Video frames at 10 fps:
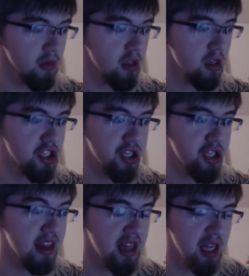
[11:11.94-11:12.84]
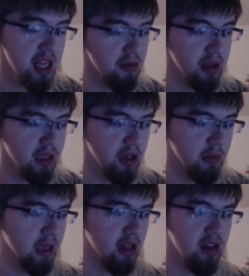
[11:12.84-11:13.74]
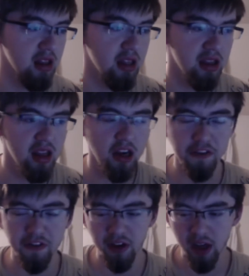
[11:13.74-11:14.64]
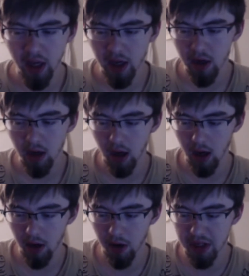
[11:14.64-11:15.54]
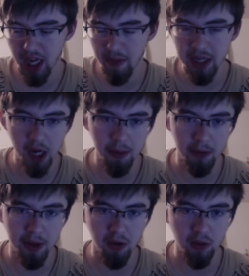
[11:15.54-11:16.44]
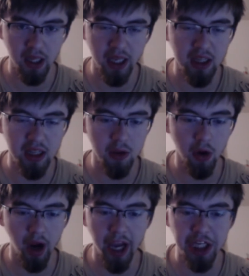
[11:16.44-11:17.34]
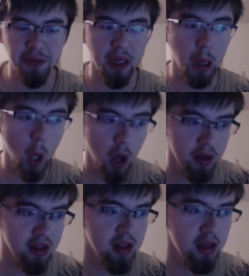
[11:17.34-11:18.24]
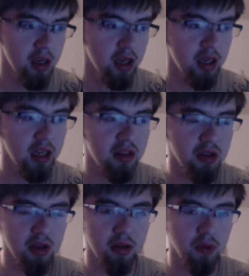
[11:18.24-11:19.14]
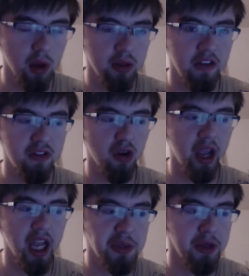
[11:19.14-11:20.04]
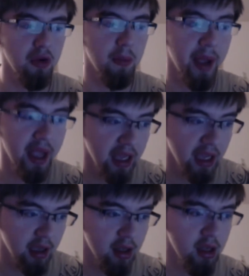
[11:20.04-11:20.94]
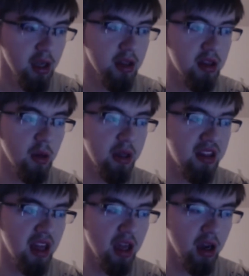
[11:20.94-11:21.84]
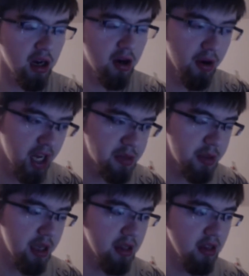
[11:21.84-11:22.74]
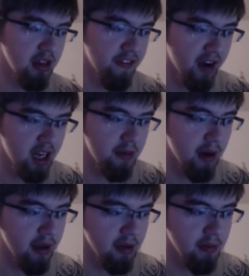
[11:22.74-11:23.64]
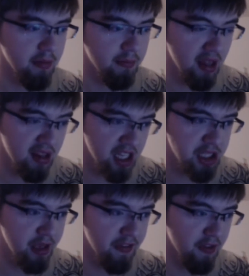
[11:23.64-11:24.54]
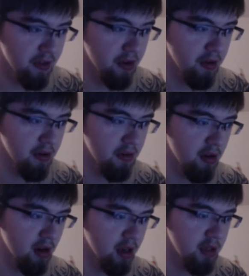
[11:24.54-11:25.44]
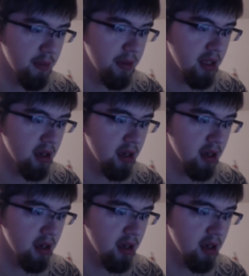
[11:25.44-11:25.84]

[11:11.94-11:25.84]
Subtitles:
she seems really good because instead of her damage output being related to her HP lost, it's relative to her HP remaining. So it's current HP divided by base HP for her UBB